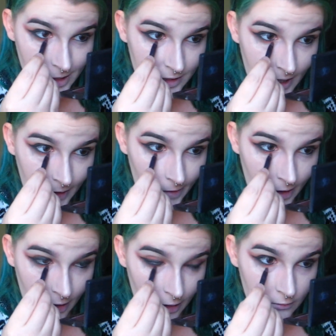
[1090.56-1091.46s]
And take
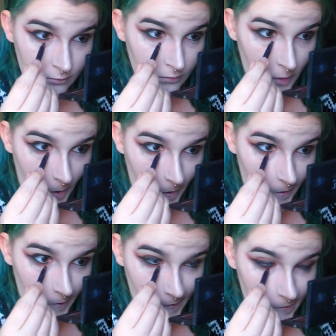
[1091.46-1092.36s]
that
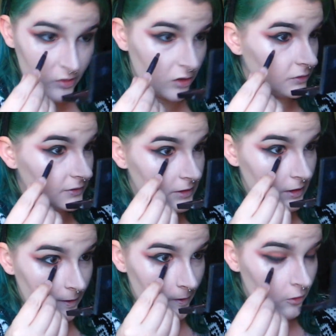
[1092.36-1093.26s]
almost
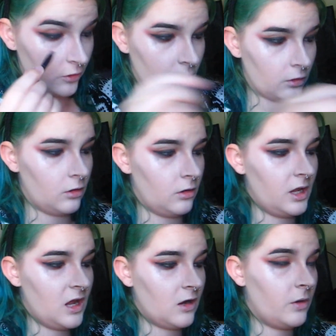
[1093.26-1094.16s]
to the inner corner, and
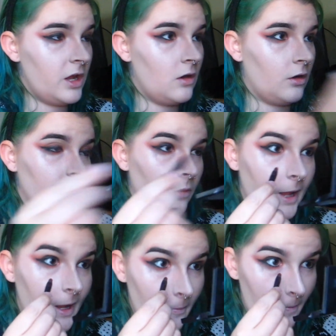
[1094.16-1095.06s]
not quite all the
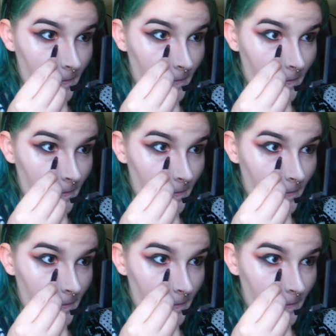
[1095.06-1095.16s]
way.